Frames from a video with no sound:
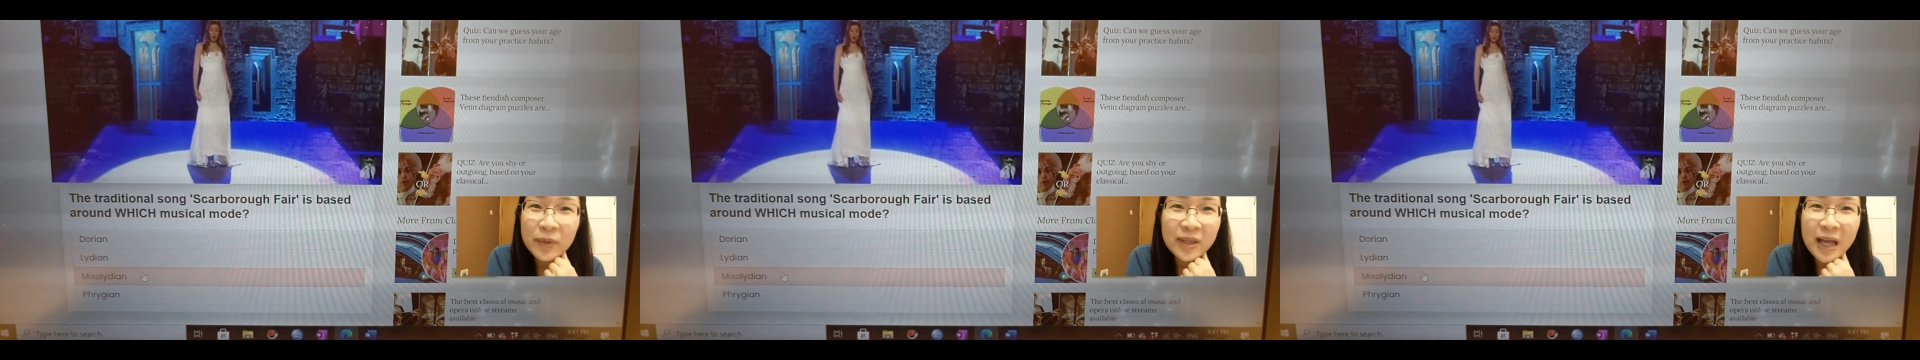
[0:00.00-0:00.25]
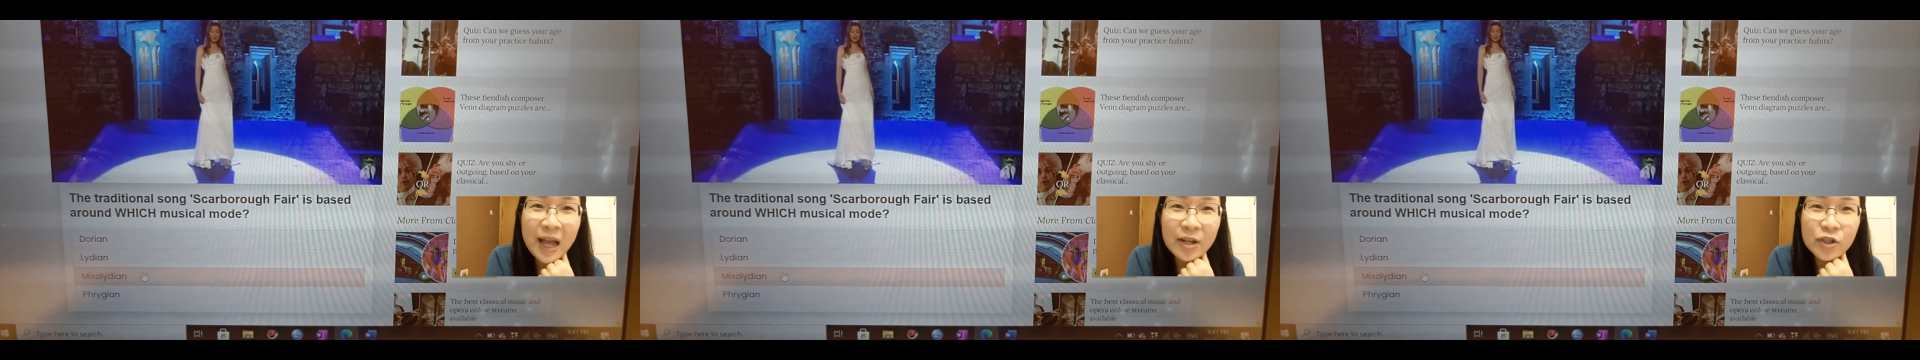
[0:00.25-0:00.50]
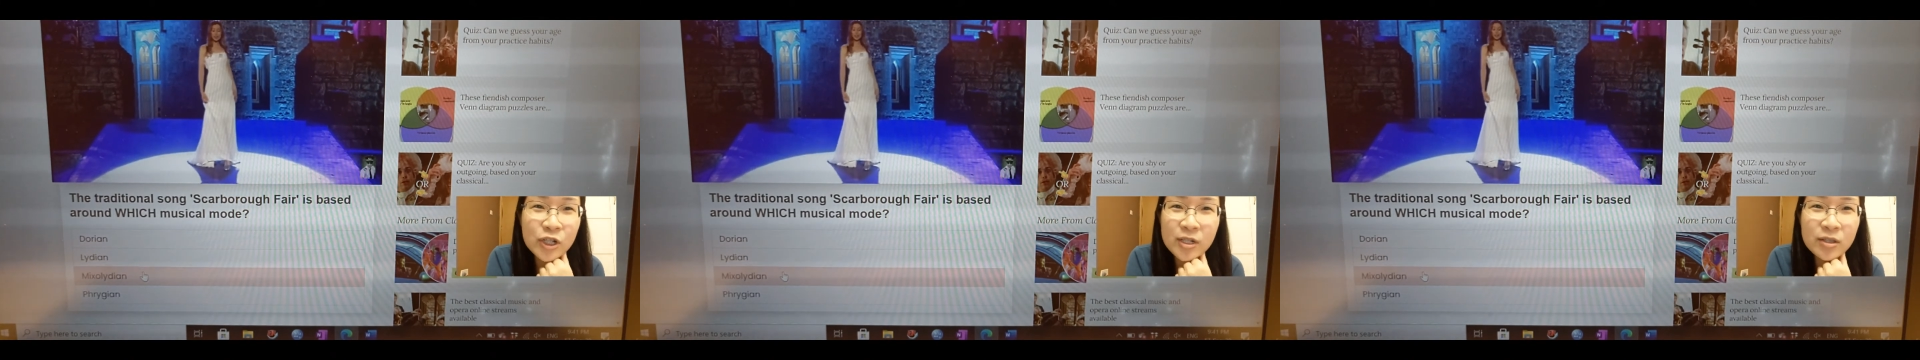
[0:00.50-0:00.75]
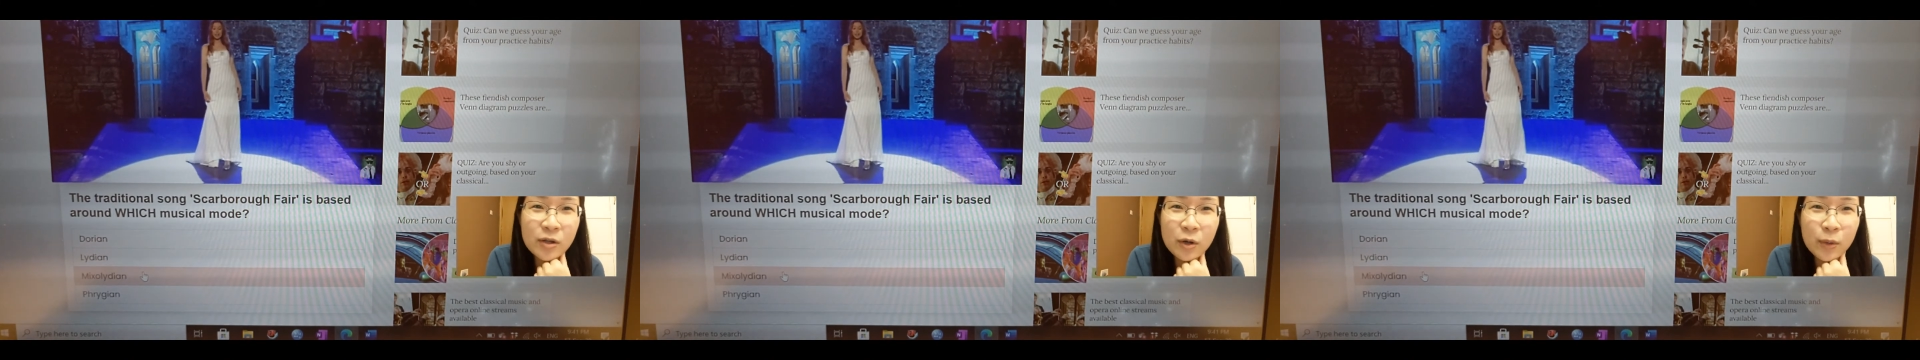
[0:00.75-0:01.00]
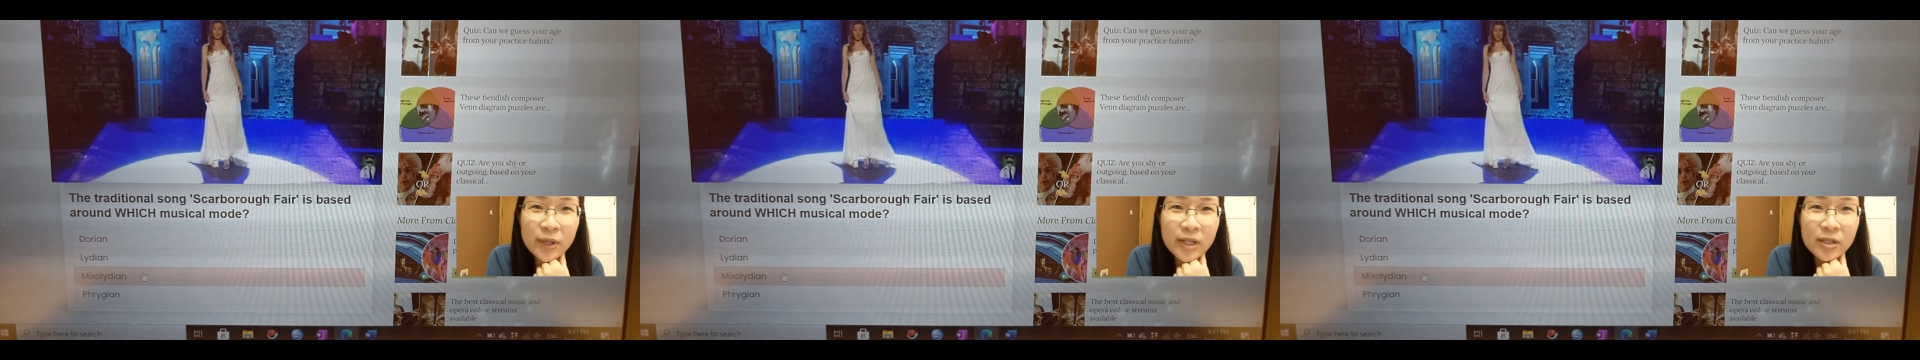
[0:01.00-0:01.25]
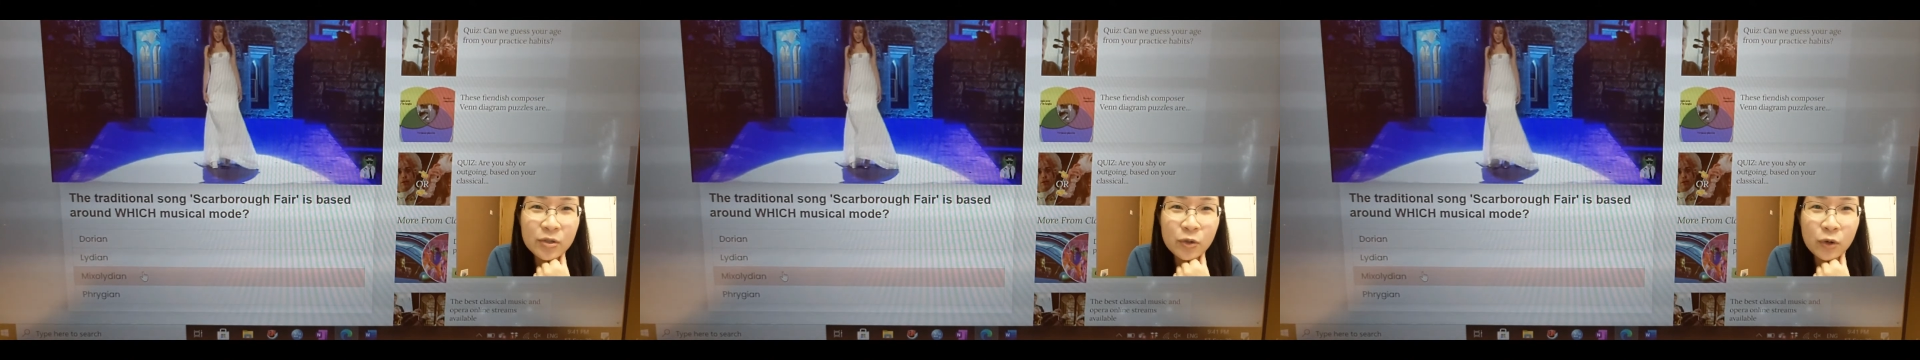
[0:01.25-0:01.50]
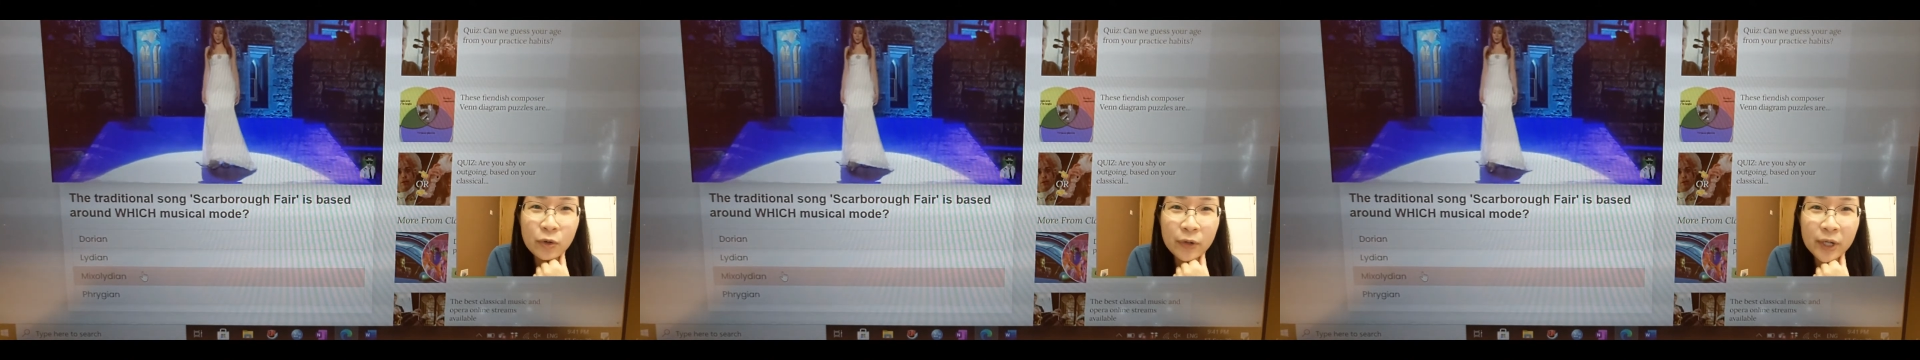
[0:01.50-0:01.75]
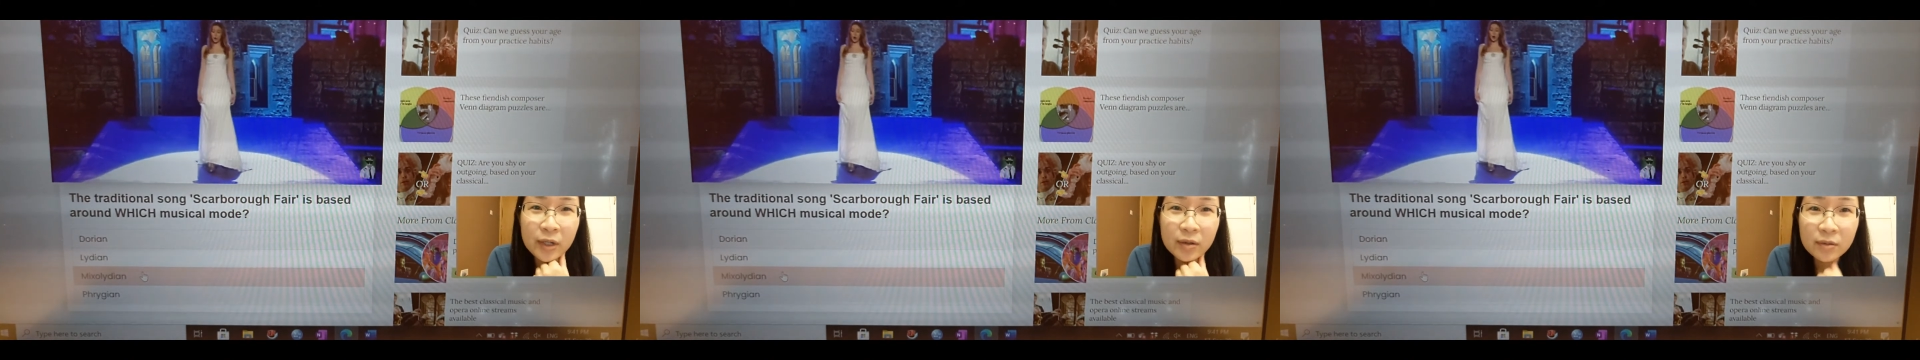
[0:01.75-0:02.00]
But I just know it as
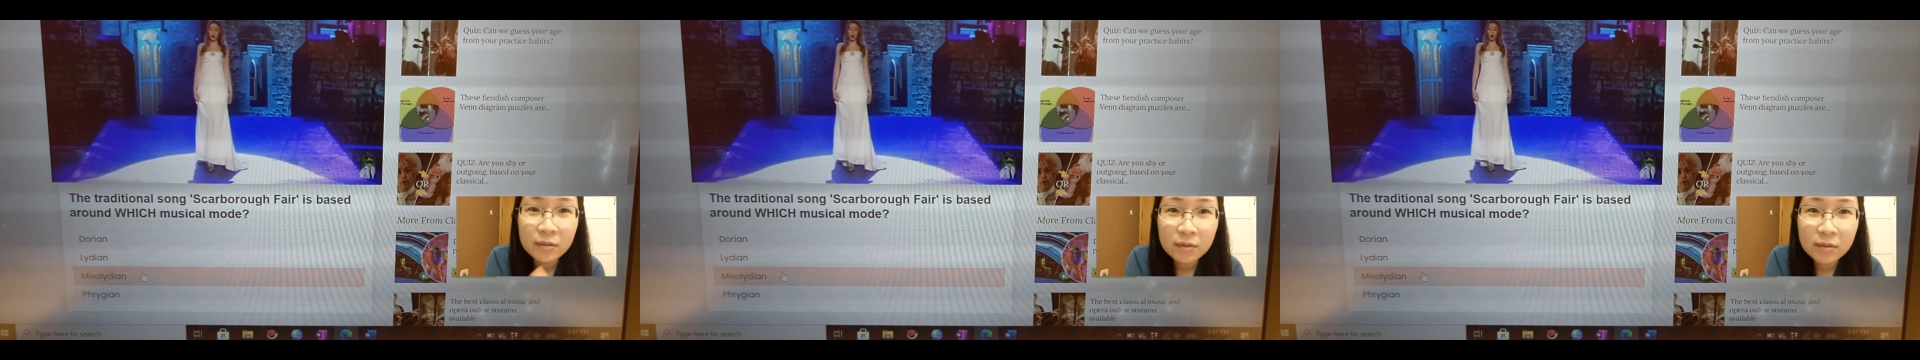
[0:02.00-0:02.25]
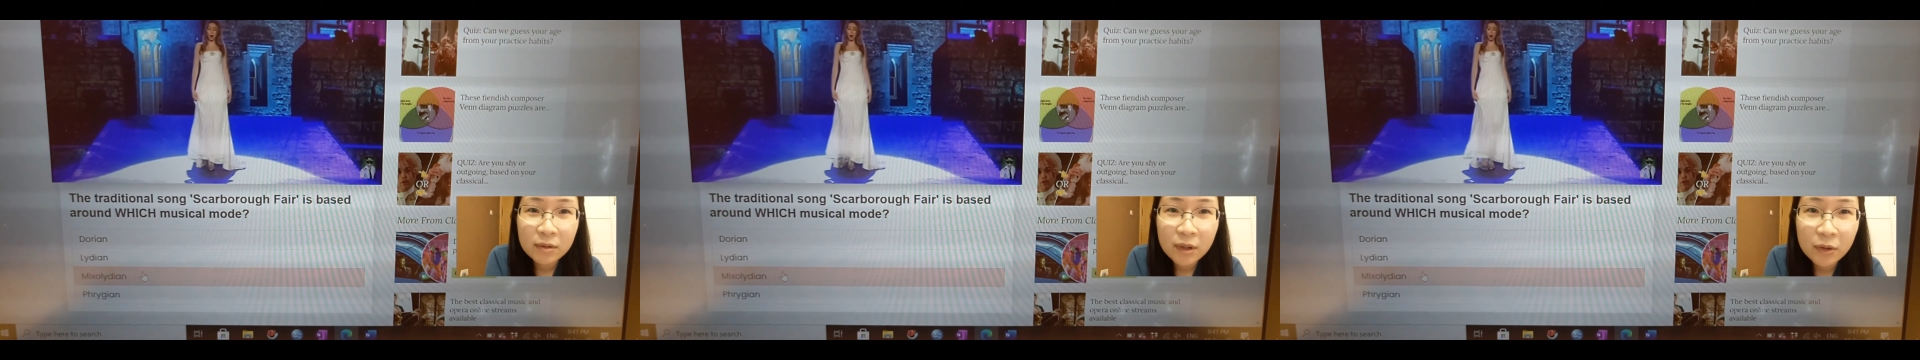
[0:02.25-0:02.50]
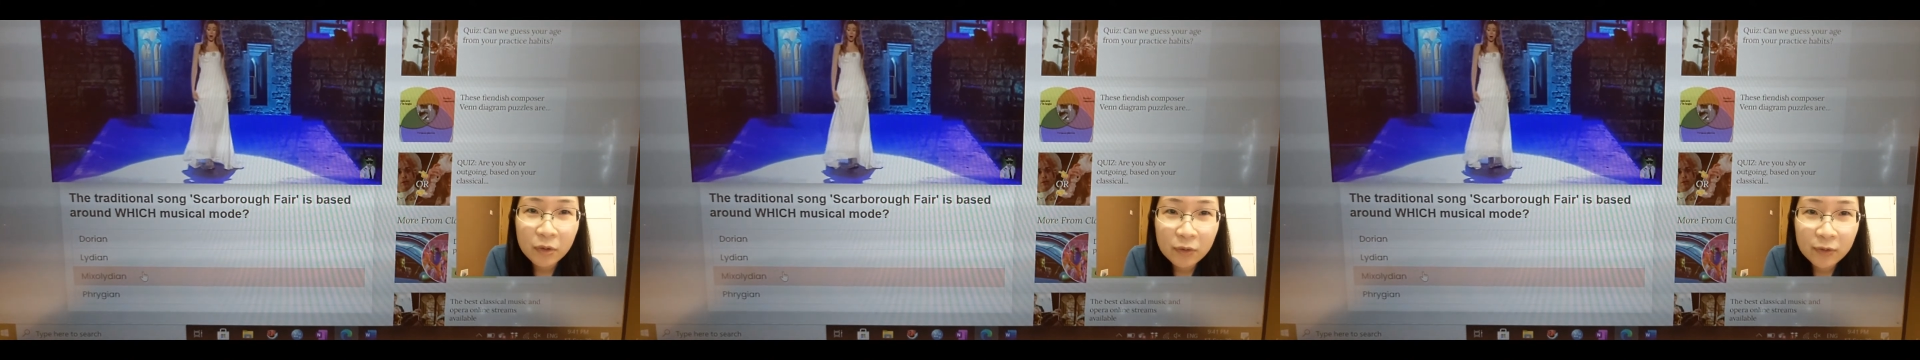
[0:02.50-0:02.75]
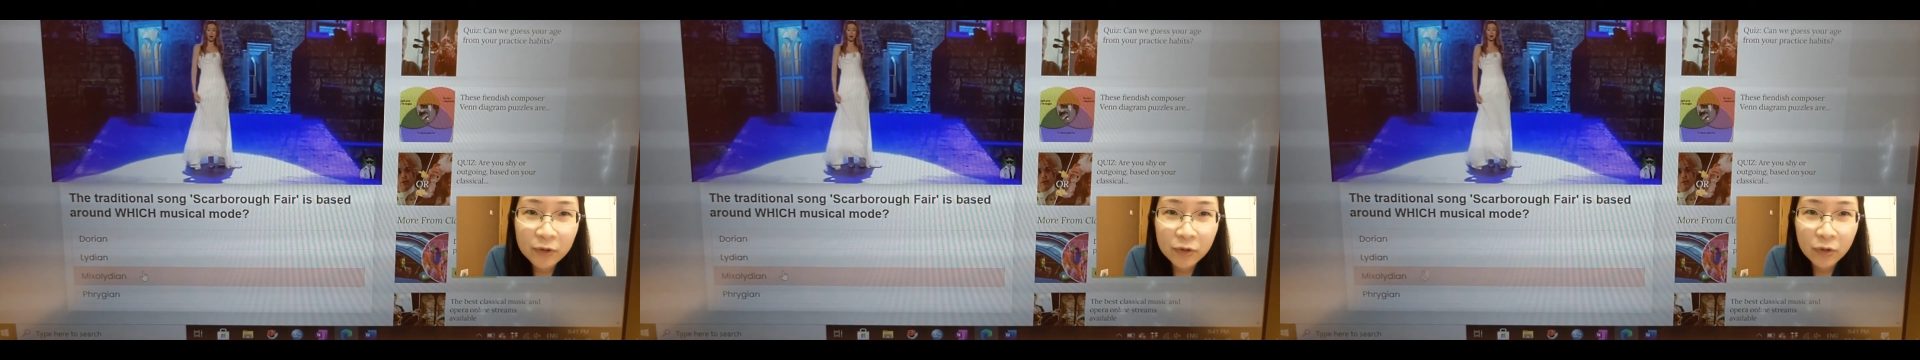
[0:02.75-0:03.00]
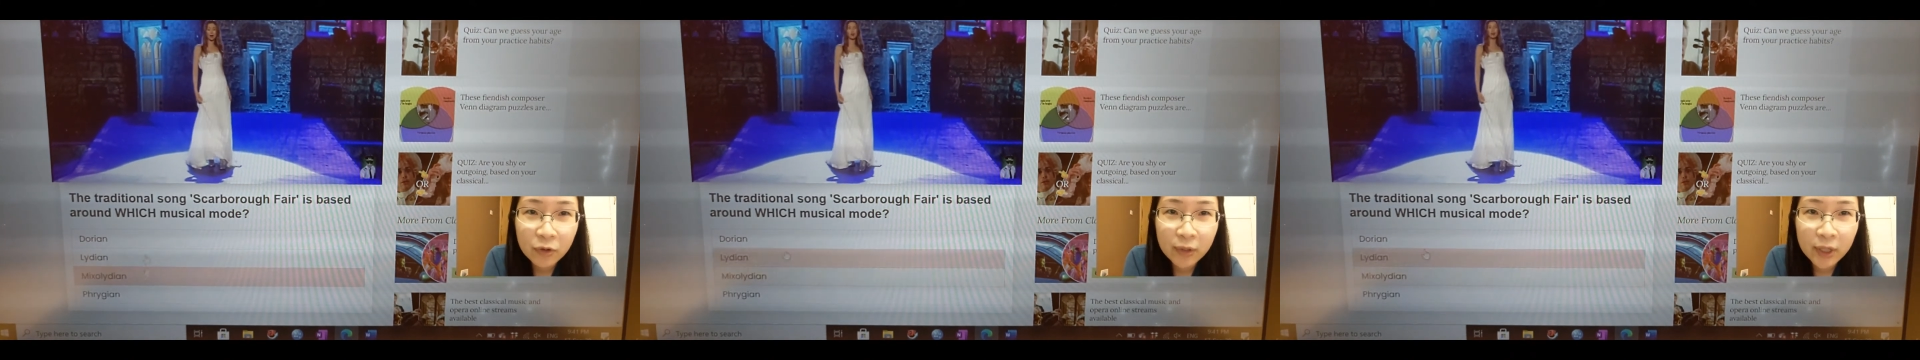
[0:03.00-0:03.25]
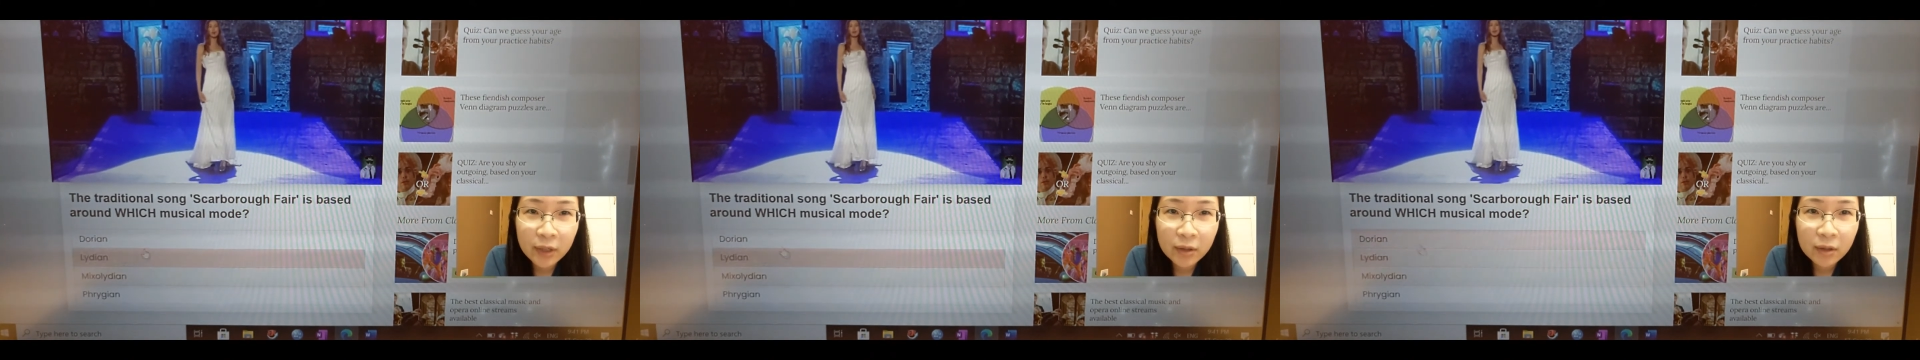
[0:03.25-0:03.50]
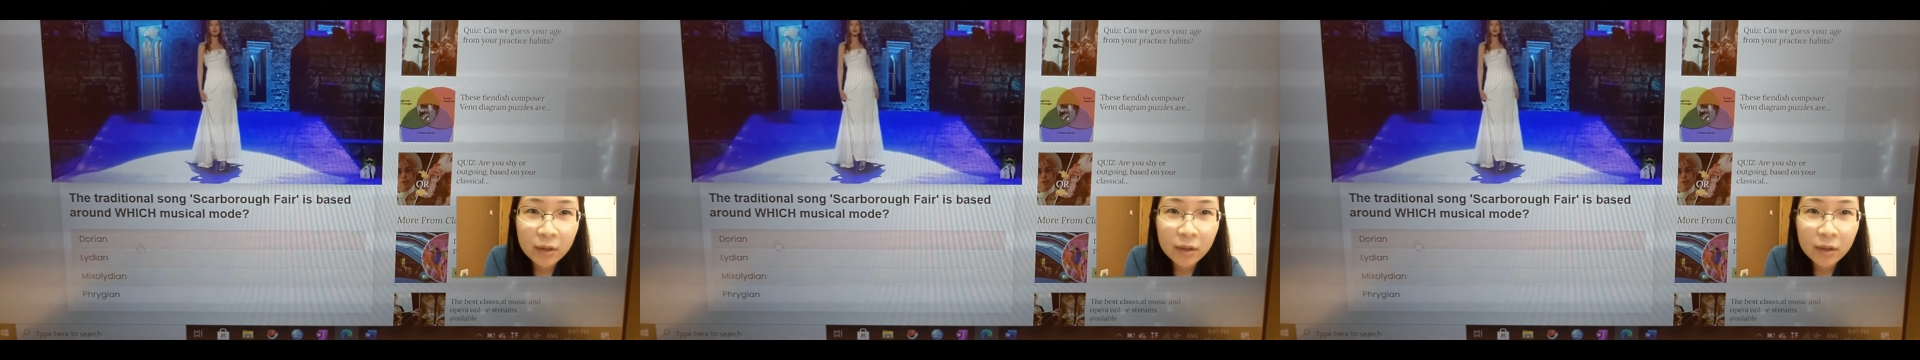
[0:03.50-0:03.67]
Dorian. I'll go for Dorian.